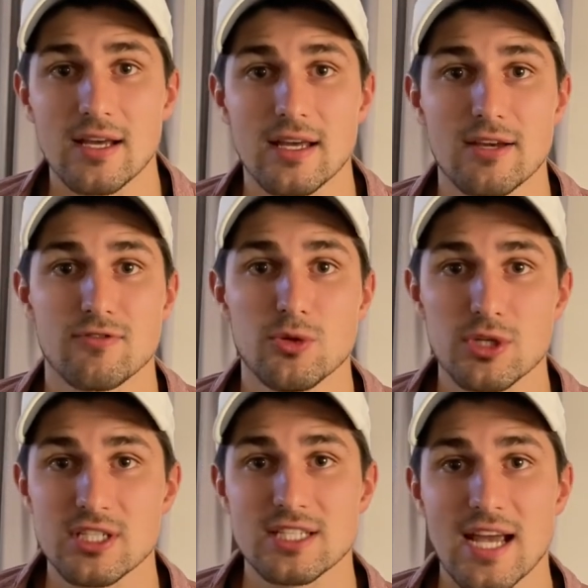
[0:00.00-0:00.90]
if you were
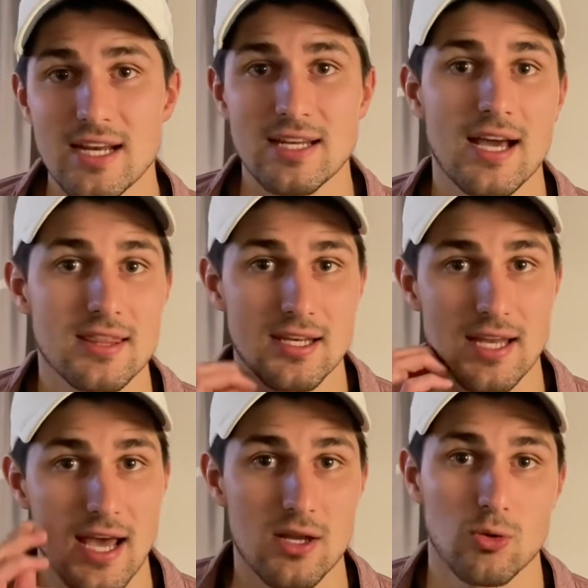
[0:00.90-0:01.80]
standing at the
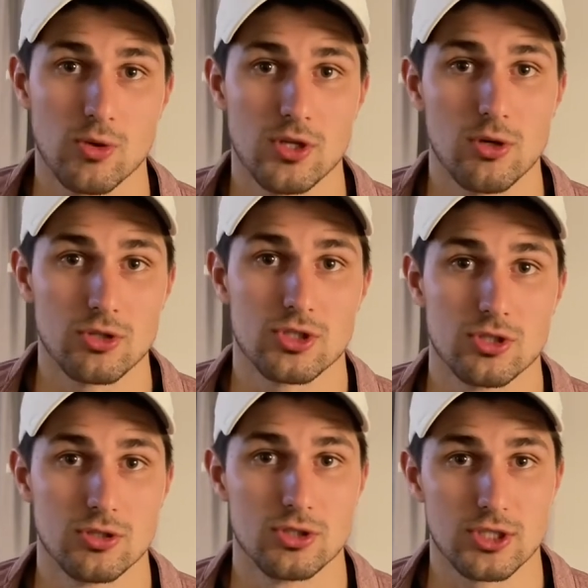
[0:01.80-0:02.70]
net when
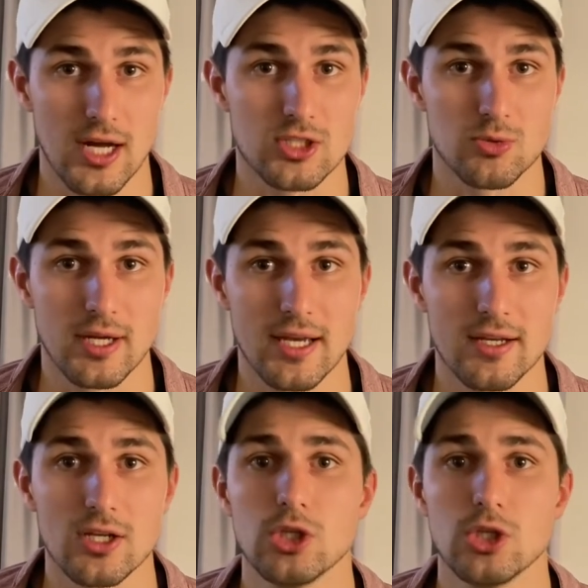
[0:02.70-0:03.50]
those shots were hit,